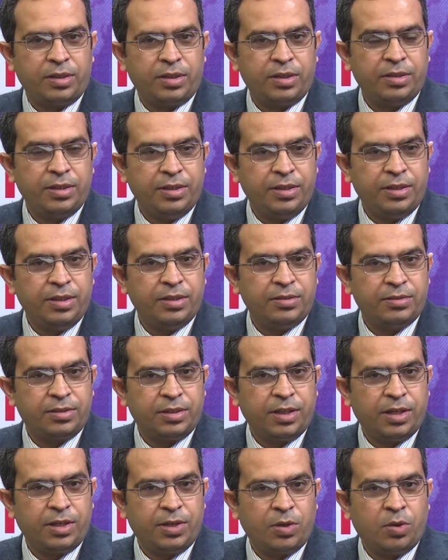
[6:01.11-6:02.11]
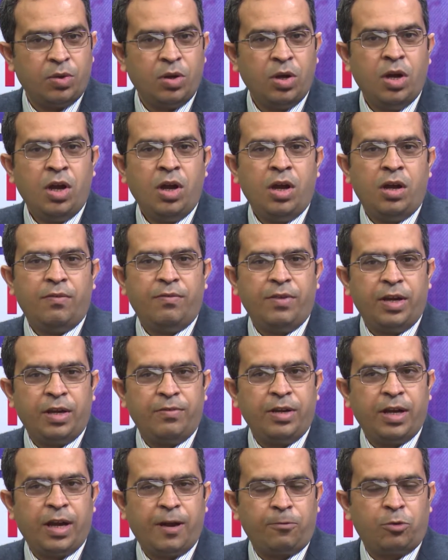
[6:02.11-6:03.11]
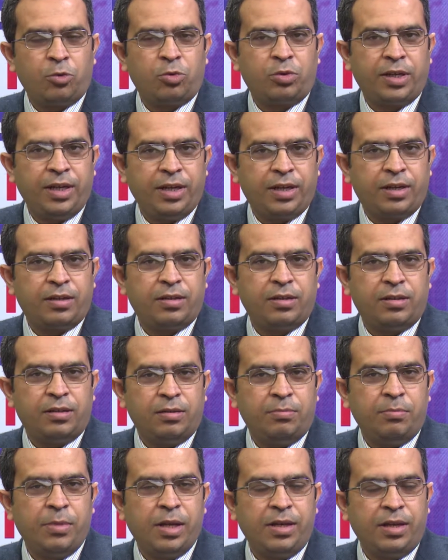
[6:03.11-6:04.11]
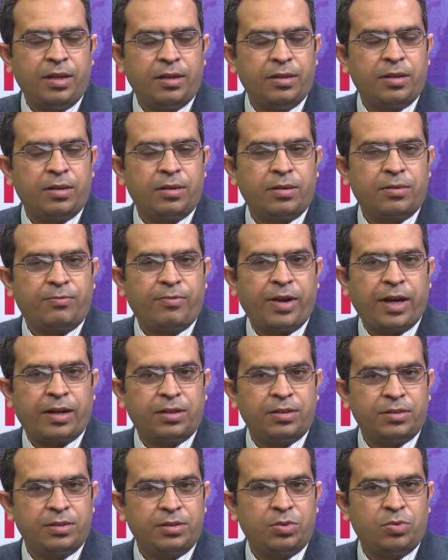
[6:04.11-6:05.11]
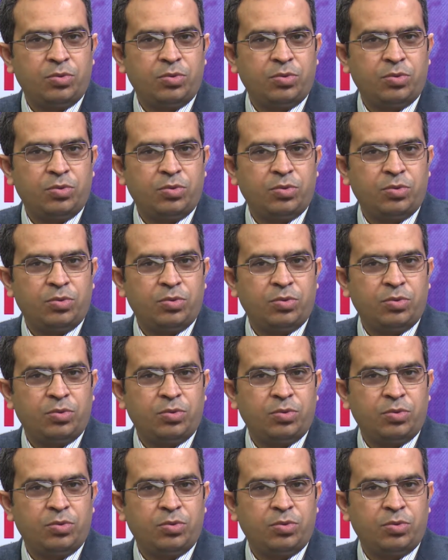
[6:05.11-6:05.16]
in the Indian scenario, mm-hmm. where we have to take many other factors into